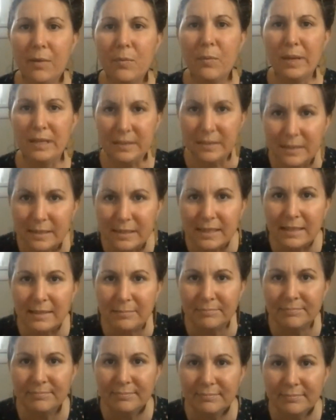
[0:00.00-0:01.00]

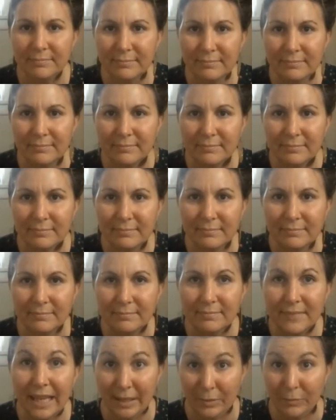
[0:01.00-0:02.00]
wisdom
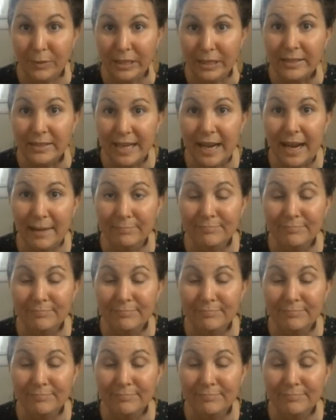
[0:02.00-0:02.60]
in real time.